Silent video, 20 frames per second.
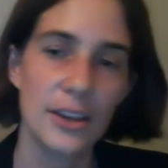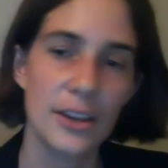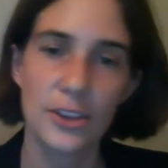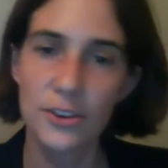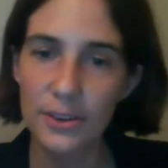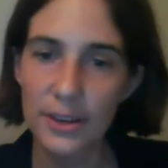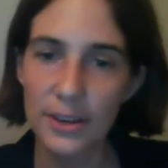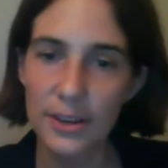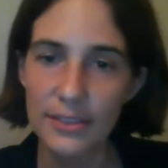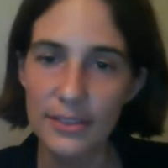
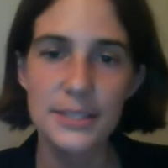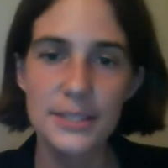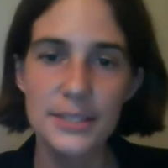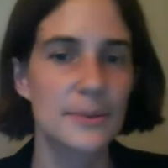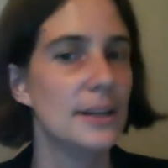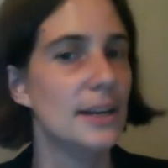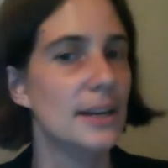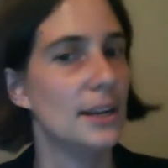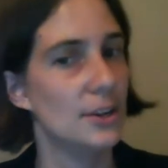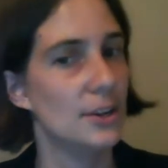you get this
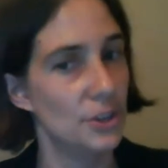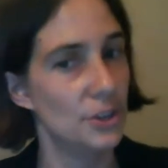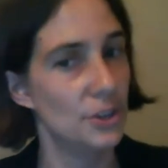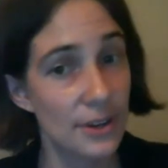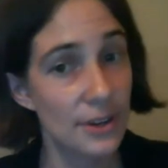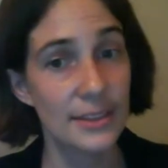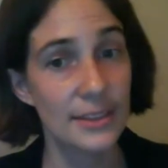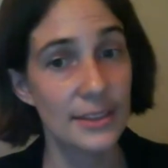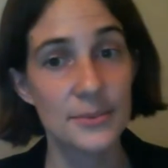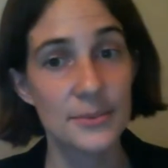one, and you
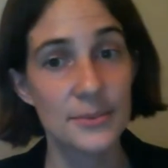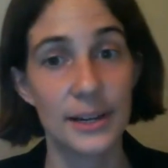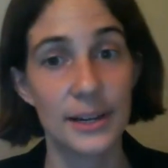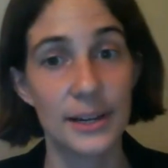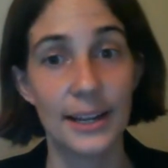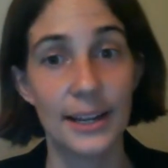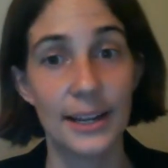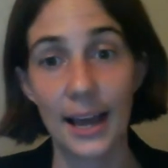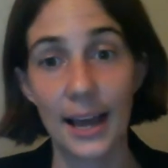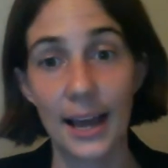get this one,
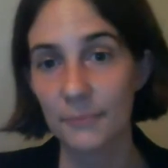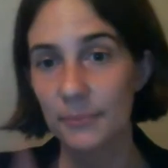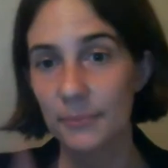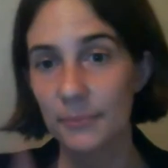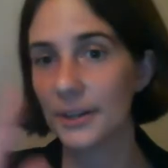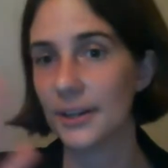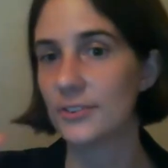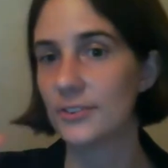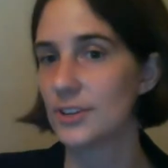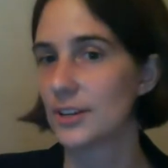and I'm
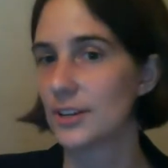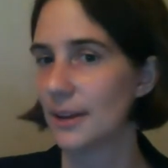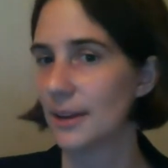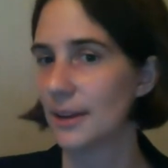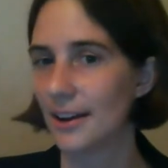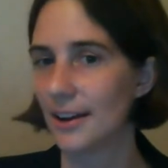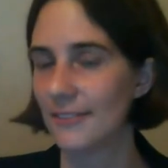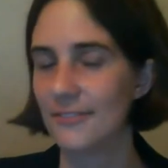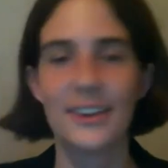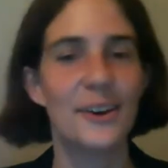gonna drink my
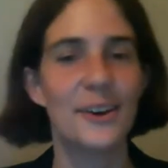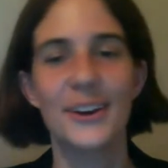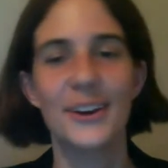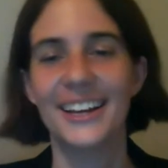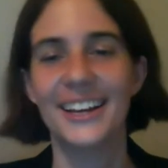coffee.